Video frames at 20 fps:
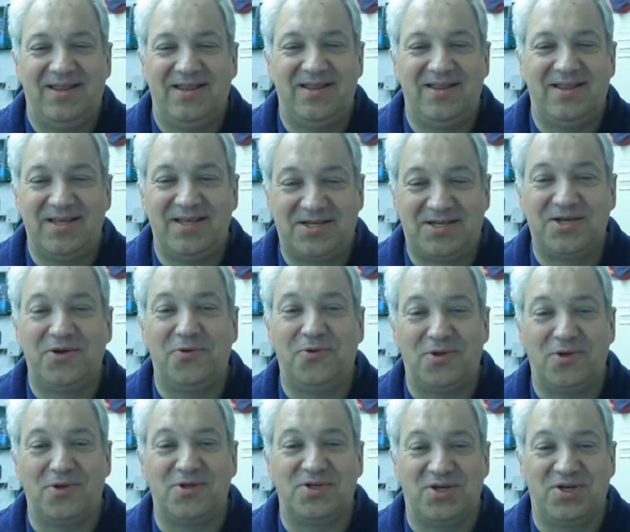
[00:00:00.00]
the
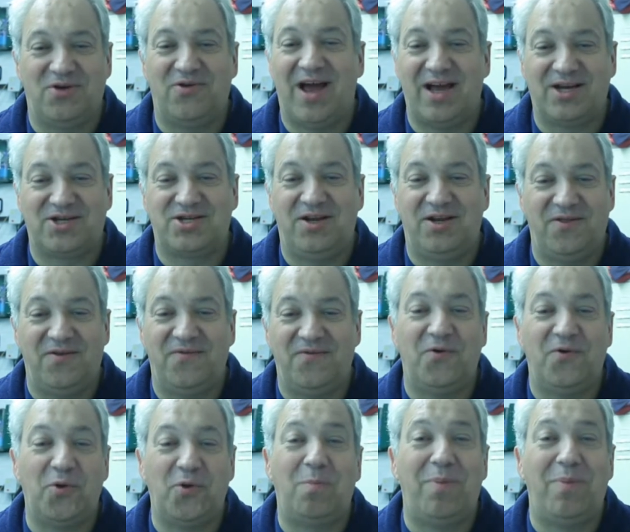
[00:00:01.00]
tools are actually the
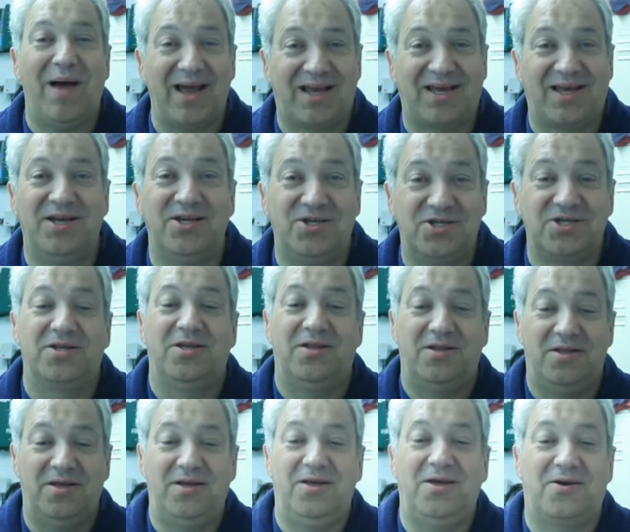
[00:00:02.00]
full package
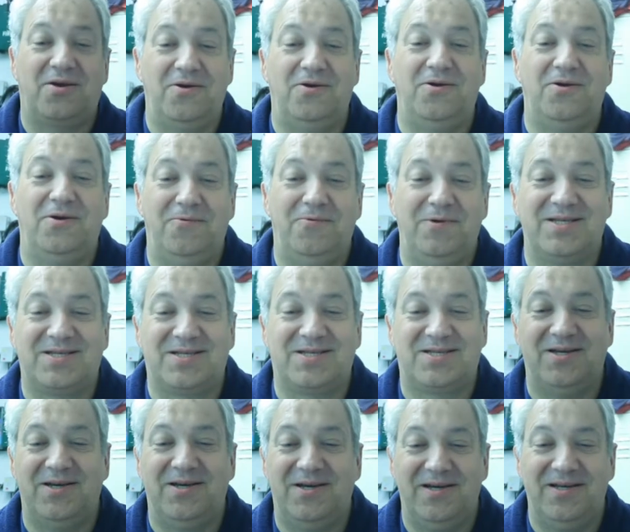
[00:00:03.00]
that you're going to
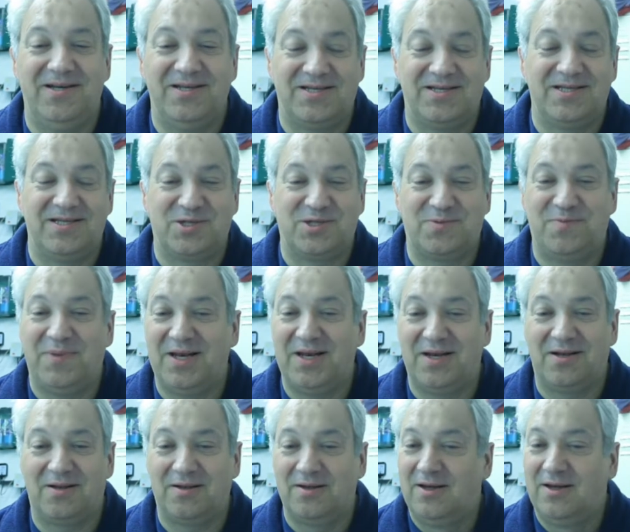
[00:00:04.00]
insert into the
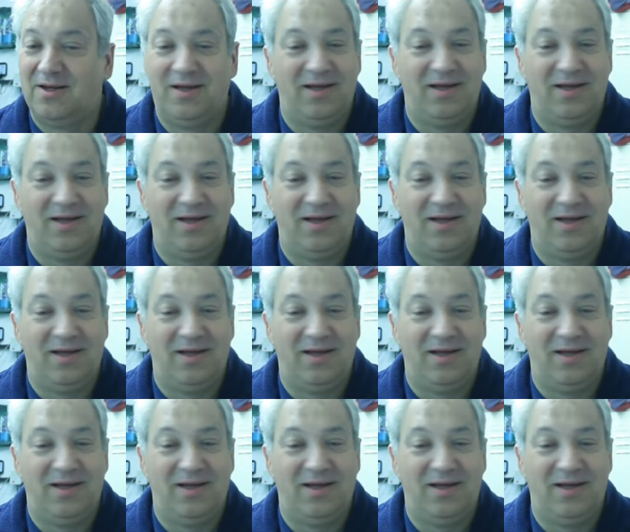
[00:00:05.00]
spindle.